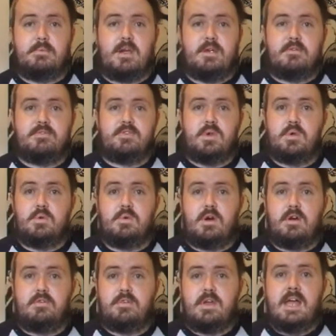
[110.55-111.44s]
my
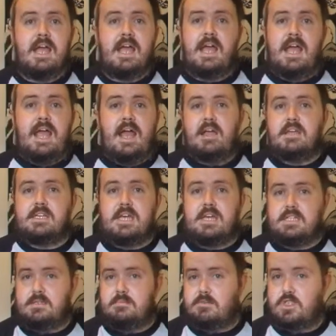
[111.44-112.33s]
review of how
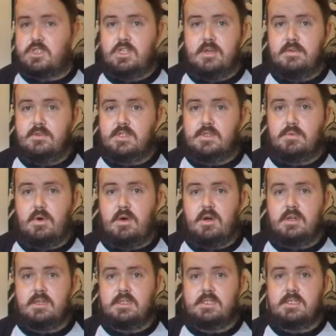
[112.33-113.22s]
the customer service
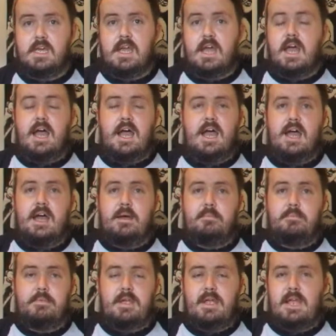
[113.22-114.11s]
was,
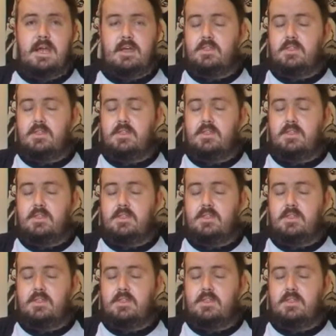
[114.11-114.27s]
how